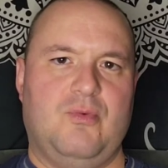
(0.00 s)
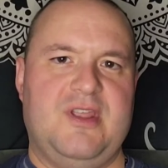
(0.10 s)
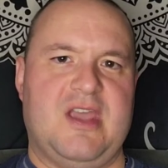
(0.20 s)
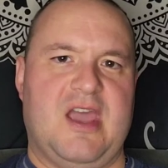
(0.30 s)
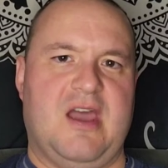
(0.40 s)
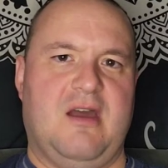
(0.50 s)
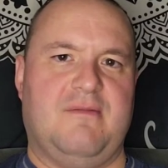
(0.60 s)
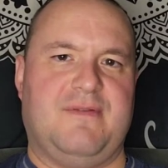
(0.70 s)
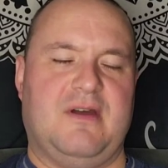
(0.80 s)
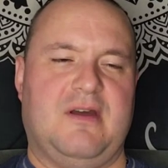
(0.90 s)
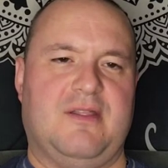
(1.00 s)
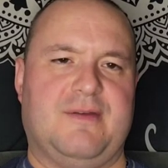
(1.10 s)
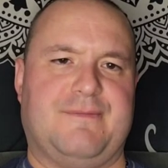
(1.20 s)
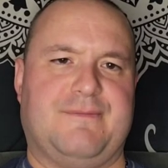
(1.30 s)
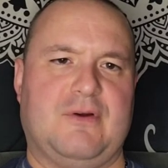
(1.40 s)
We have
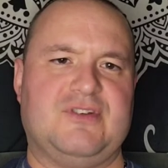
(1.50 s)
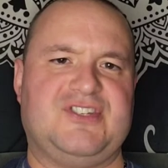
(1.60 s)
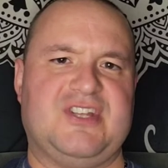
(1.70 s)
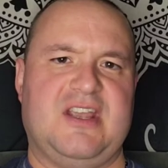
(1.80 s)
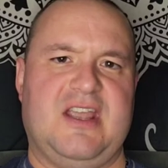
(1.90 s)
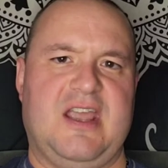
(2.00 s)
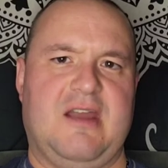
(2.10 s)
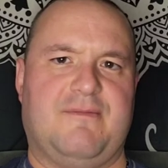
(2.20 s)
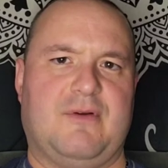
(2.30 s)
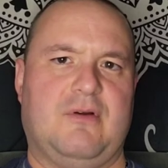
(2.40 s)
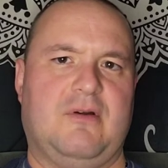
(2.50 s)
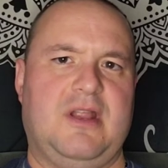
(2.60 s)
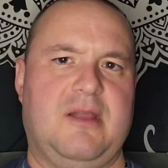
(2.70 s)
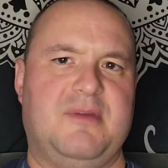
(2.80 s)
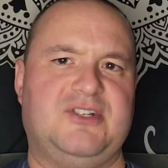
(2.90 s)
uh, the first
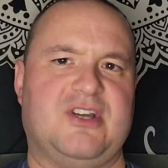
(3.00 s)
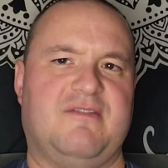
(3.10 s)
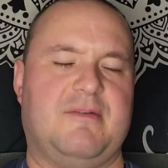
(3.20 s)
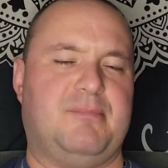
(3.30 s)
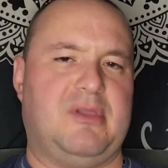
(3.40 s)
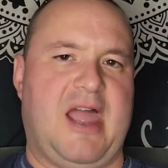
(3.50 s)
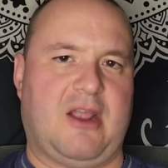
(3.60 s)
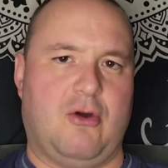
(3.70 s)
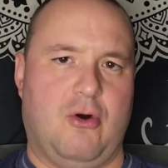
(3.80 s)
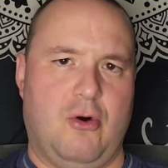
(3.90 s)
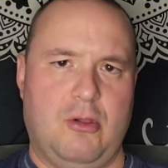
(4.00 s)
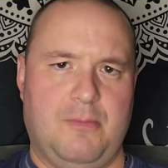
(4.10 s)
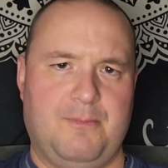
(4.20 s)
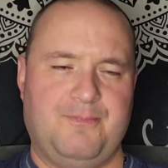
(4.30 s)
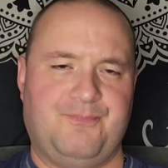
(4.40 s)
ever image of a black
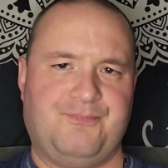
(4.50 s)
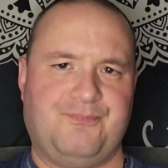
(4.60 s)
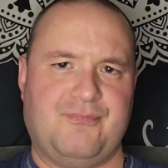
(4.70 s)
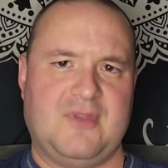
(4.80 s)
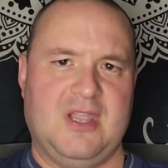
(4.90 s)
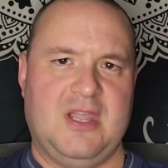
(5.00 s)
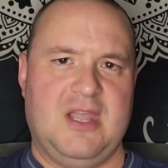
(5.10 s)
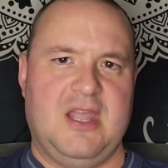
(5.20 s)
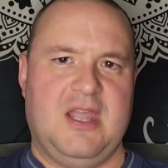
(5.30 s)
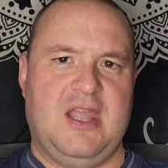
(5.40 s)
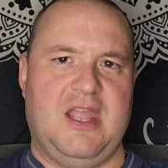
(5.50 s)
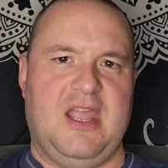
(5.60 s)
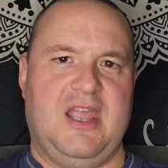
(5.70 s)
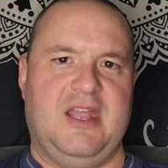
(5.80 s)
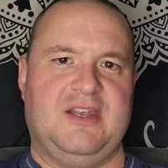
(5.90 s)
hole.
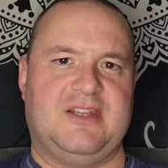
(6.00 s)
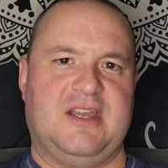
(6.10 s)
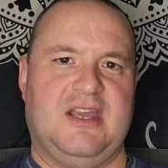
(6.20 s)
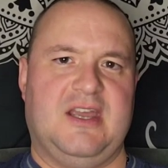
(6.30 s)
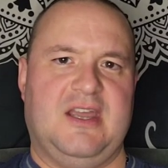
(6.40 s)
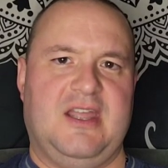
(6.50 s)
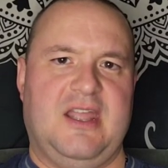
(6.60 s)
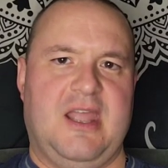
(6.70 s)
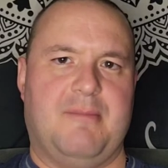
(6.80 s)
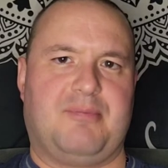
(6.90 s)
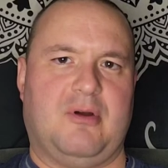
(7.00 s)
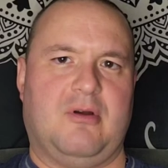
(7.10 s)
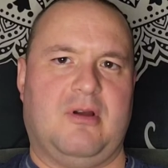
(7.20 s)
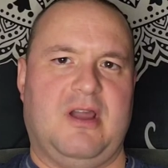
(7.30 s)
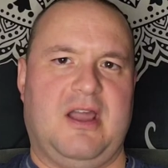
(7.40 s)
And uh,
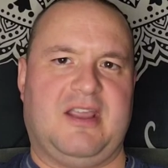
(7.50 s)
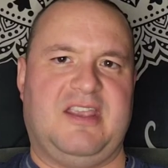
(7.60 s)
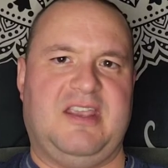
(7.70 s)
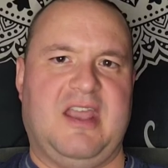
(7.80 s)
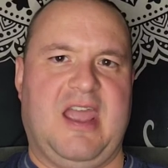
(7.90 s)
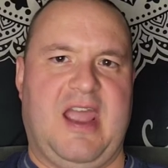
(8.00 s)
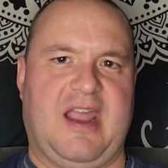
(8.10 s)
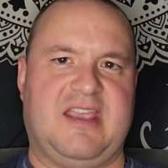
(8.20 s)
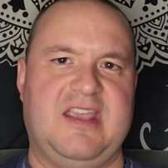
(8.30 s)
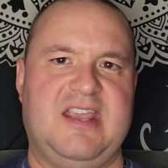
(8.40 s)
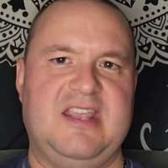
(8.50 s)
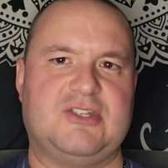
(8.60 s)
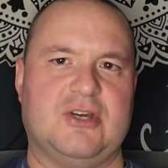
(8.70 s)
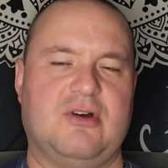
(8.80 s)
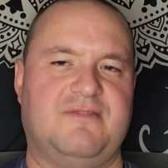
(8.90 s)
Emperor Aki-
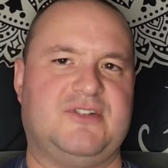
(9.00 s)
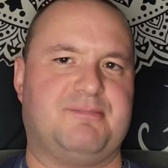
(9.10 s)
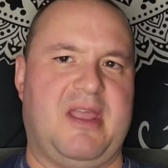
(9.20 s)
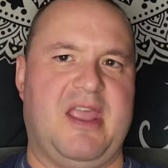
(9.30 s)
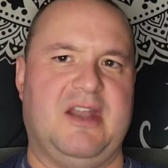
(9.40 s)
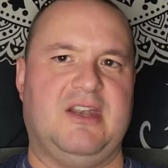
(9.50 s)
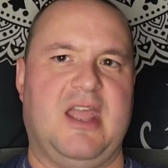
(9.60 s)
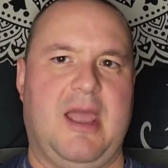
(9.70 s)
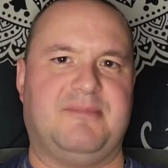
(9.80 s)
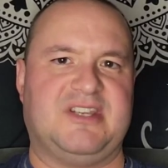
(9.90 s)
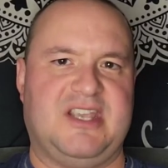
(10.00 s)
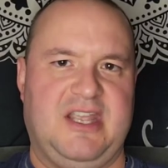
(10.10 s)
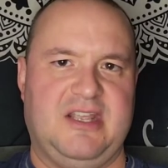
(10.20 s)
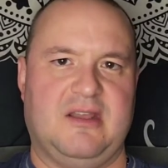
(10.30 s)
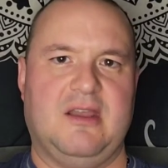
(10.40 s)
Akihito of Japan
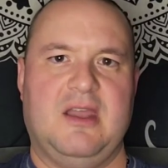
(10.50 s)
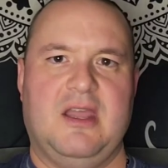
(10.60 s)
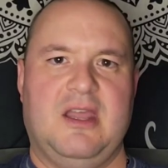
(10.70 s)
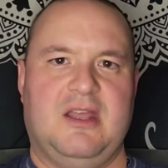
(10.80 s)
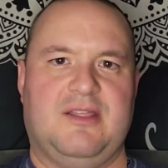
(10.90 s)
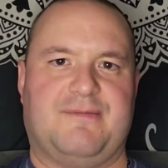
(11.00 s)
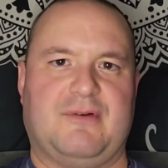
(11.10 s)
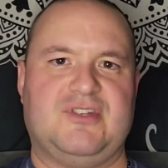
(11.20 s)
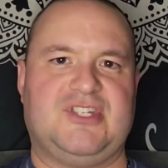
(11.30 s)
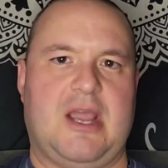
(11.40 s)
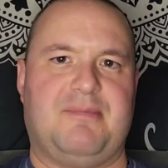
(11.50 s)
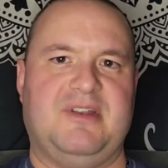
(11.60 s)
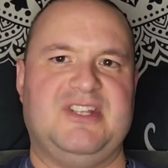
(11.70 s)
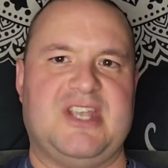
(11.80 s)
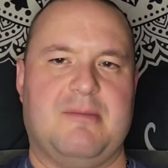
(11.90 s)
abdicating, the first
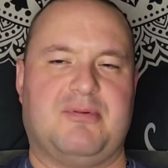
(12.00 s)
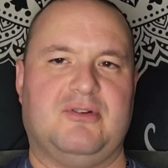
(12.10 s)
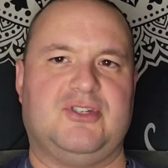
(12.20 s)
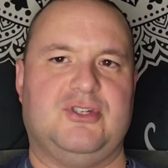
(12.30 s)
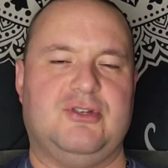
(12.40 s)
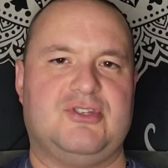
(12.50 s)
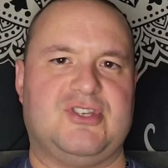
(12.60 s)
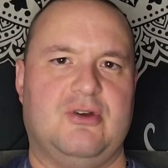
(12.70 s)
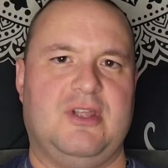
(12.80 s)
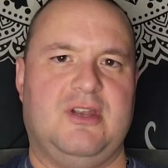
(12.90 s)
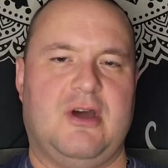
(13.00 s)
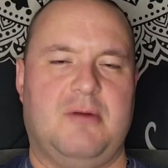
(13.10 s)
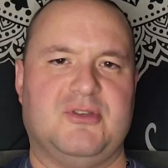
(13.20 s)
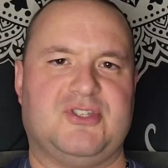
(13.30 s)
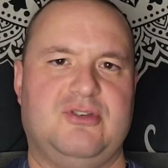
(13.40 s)
Japanese emperor to do so in
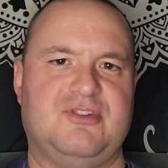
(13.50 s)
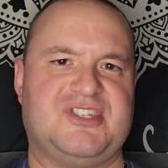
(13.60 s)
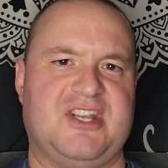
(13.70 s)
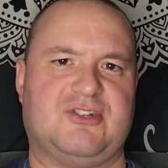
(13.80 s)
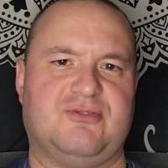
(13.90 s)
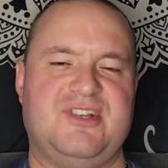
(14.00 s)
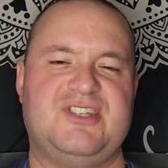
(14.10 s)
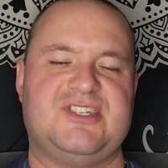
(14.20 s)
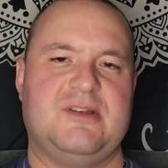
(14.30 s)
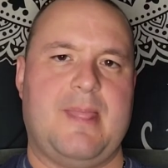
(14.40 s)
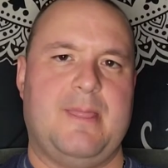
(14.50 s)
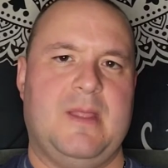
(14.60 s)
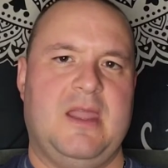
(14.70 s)
almost two centuries.